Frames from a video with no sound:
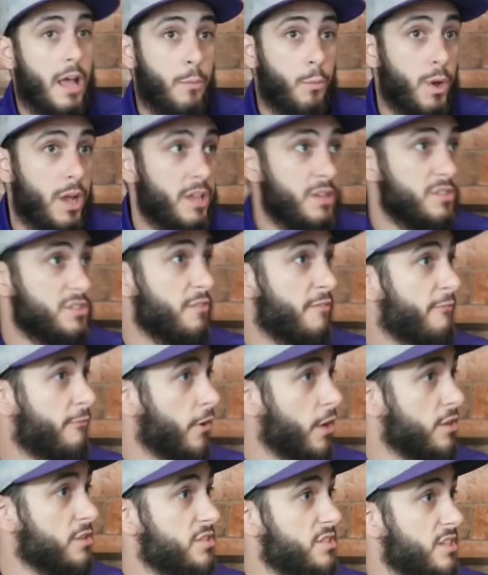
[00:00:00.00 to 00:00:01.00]
he's
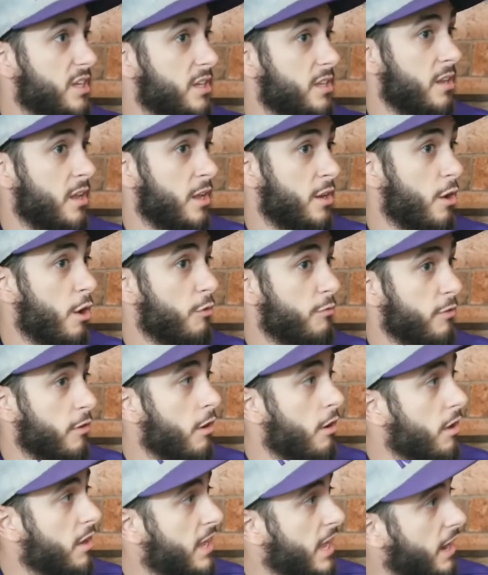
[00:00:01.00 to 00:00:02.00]
first in
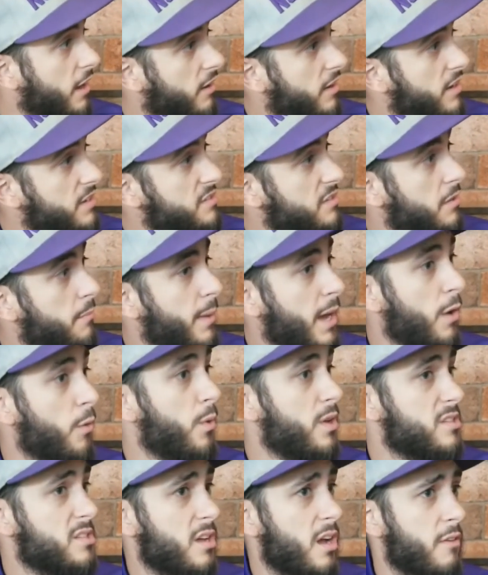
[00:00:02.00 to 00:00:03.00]
overall carries in the Mountain
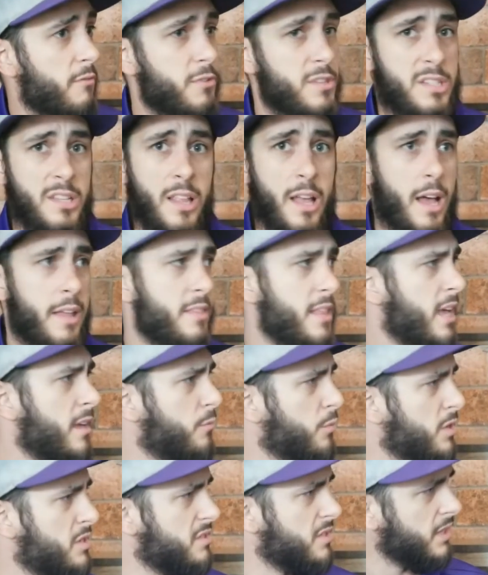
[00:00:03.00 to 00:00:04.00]
West Conference, and I think was the